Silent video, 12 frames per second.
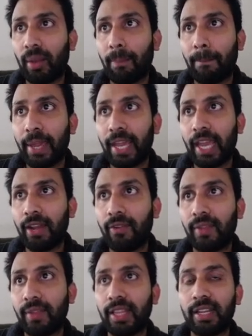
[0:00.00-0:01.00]
begin
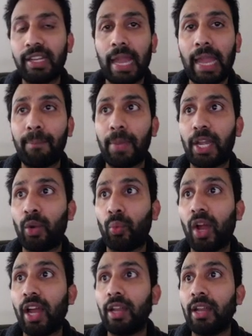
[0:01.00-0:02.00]
with the time period
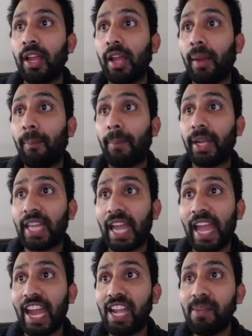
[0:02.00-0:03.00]
1, but the
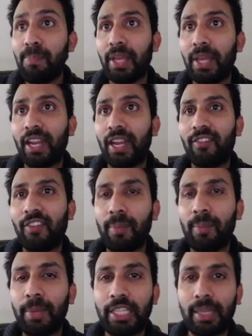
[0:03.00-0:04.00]
end period will
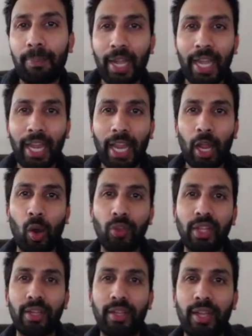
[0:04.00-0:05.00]
be depending
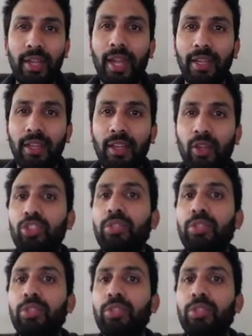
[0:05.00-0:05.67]
on the date you